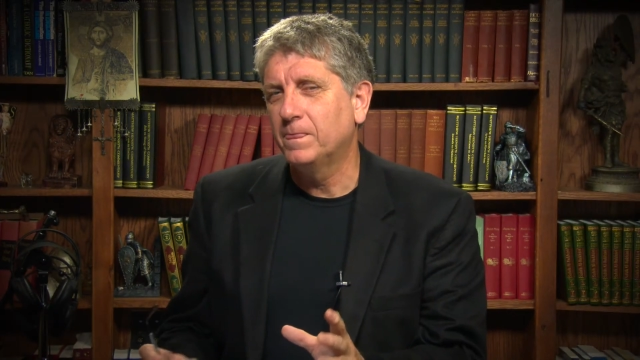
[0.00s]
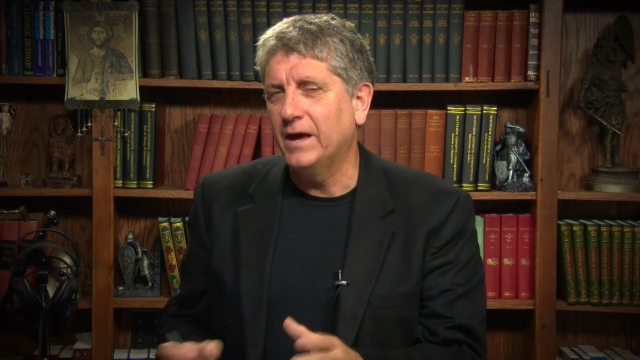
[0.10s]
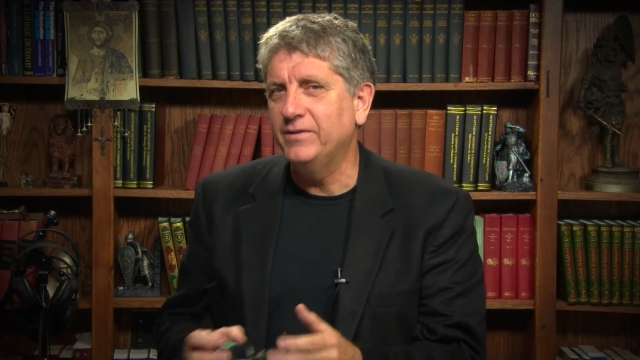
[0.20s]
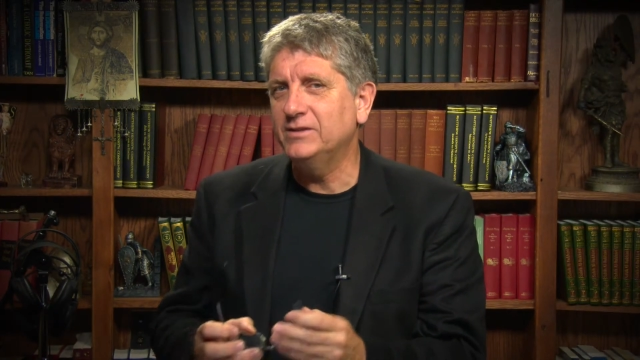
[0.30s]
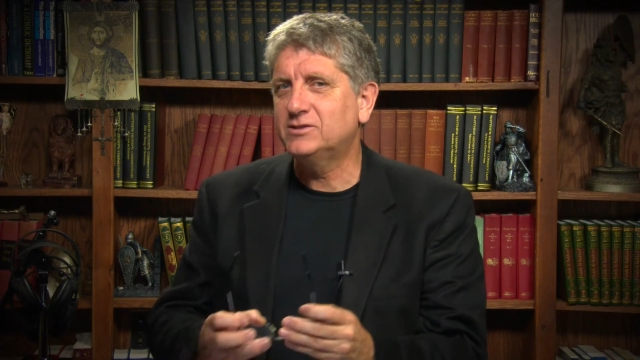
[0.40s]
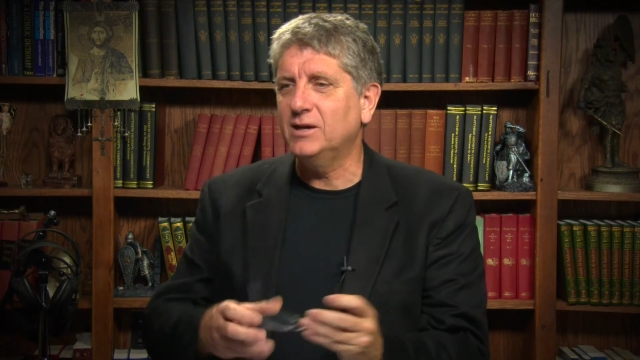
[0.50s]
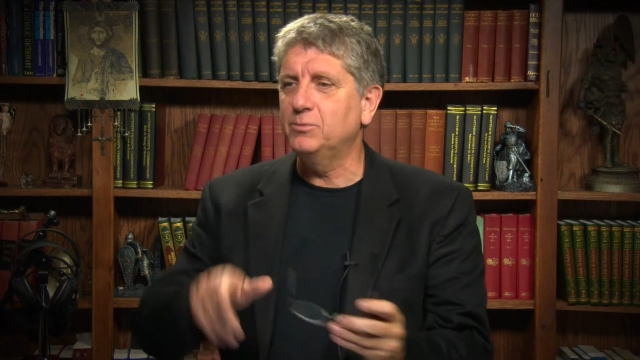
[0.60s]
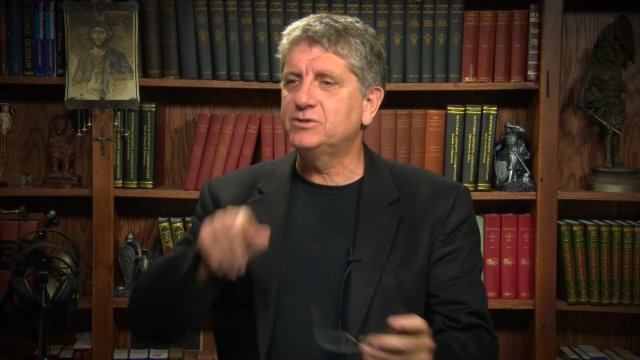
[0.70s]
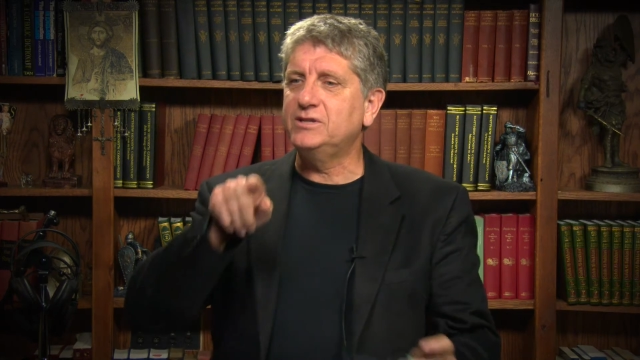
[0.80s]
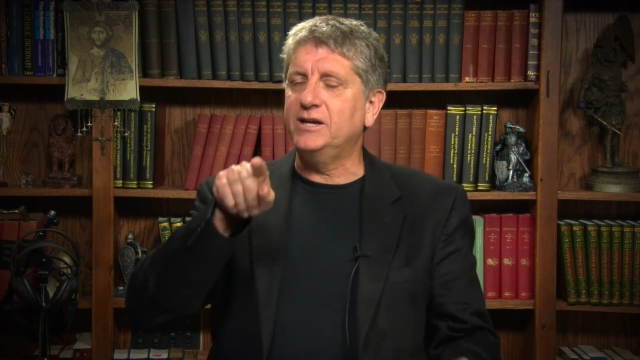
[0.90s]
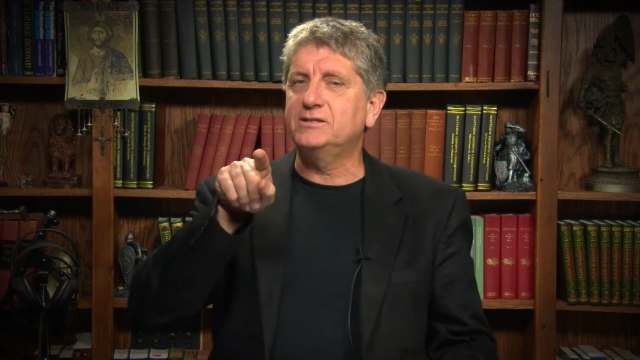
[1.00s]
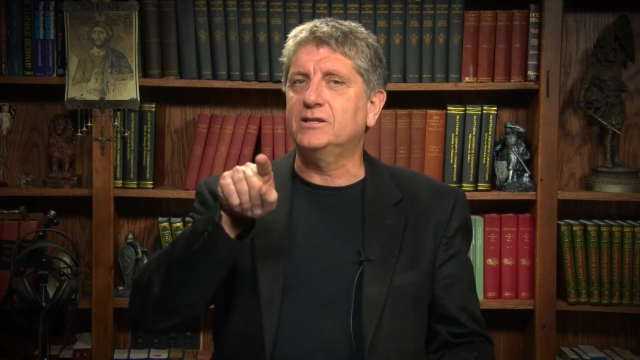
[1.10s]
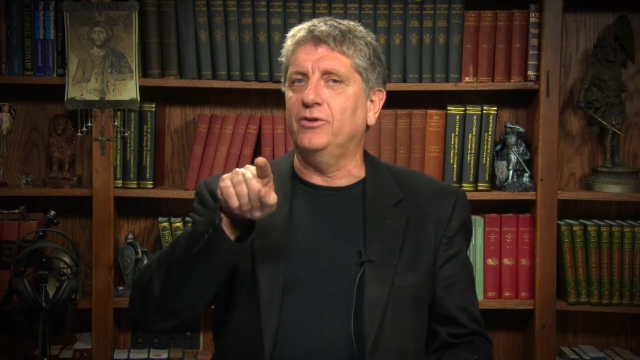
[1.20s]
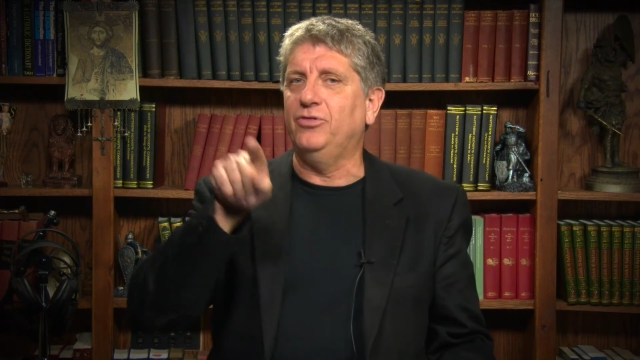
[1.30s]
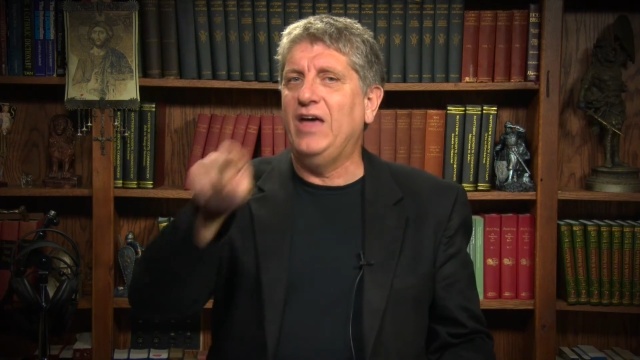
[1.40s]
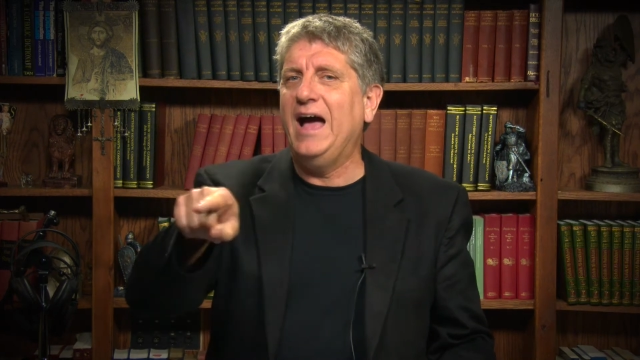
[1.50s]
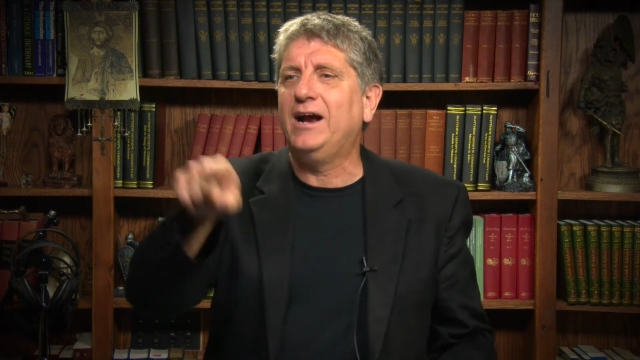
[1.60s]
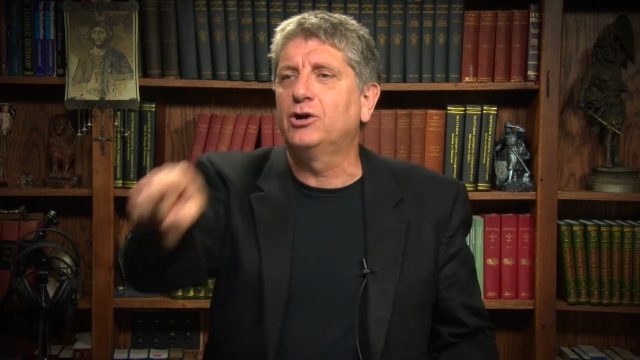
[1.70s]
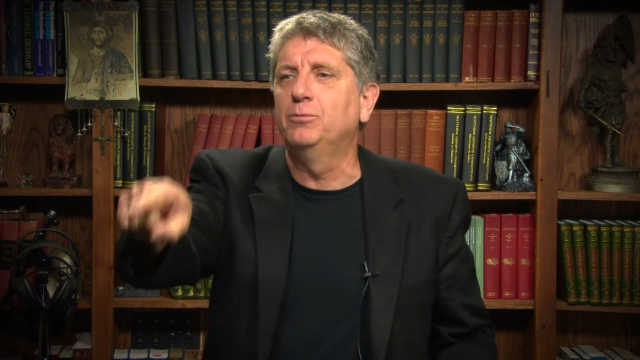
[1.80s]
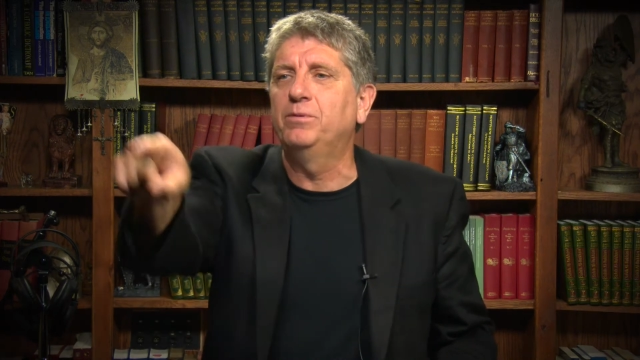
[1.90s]
and then someone says, that
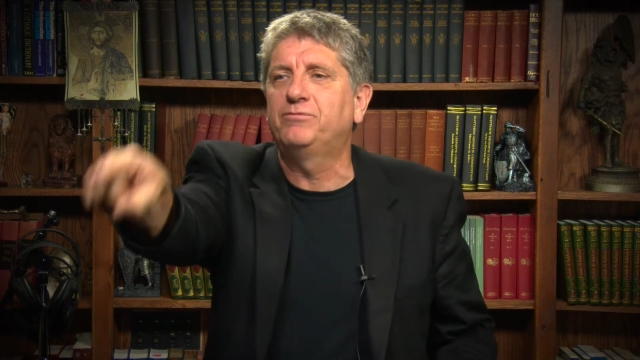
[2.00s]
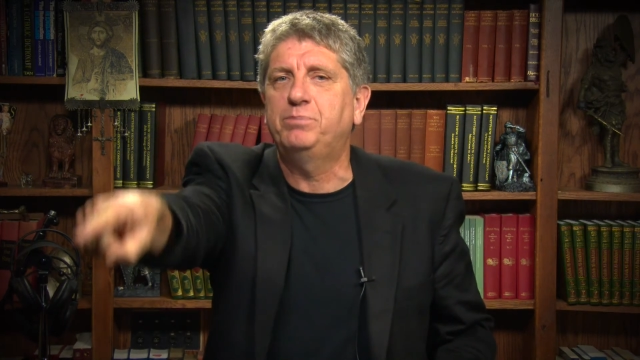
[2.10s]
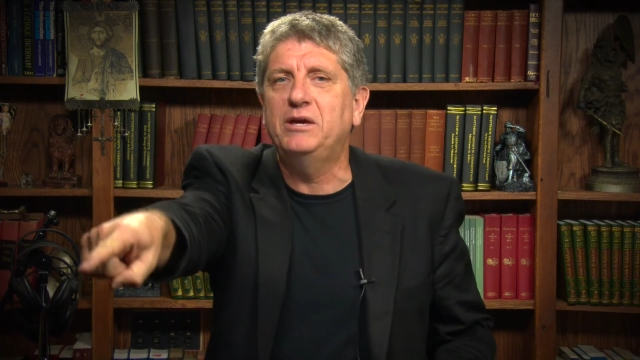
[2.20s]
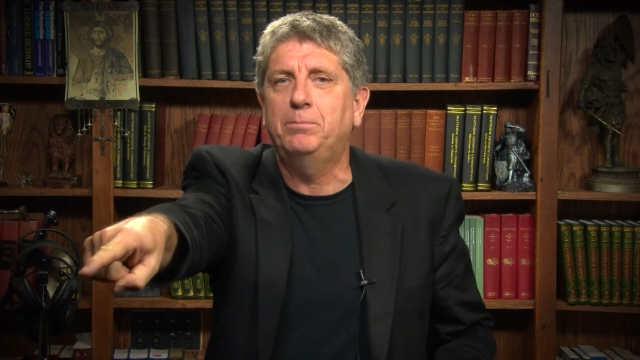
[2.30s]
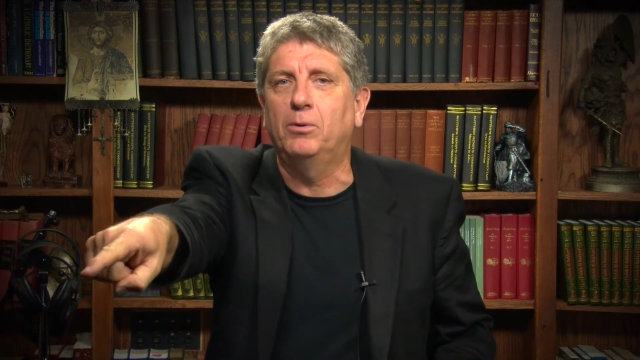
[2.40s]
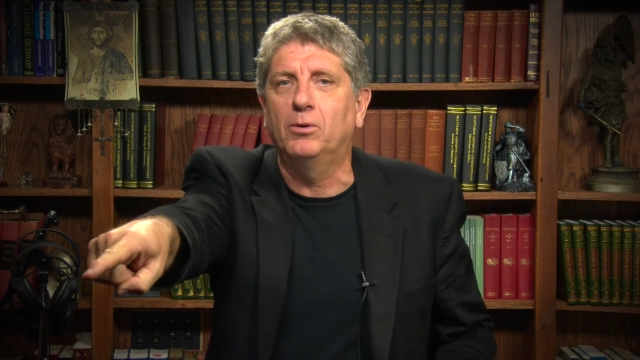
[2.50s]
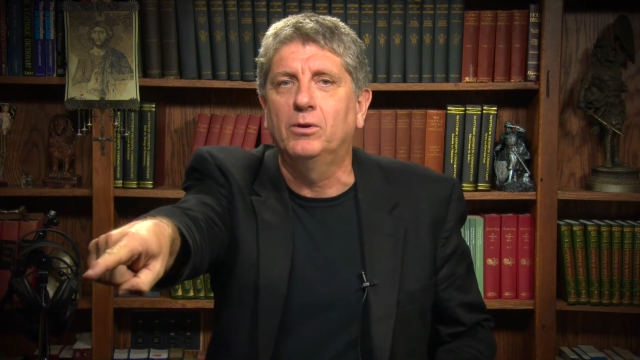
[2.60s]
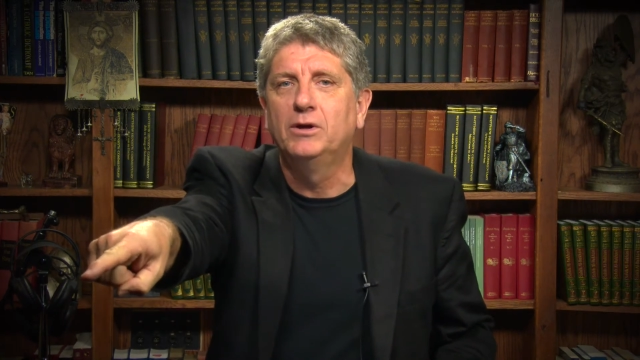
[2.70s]
group of people